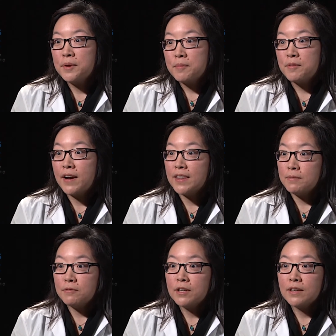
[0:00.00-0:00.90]
provide them
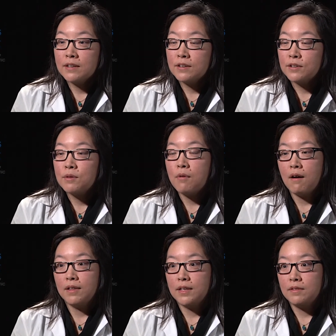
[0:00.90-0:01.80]
a really good
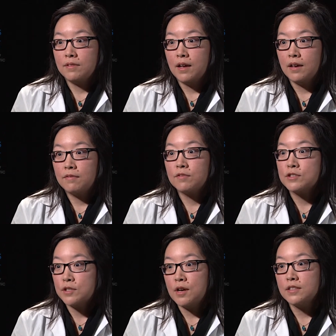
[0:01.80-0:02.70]
quality of life for
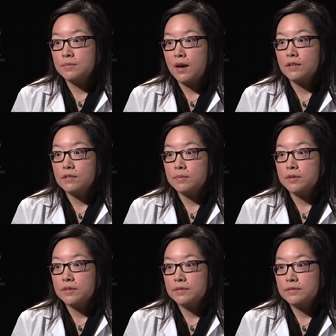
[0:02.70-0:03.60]
as long as possible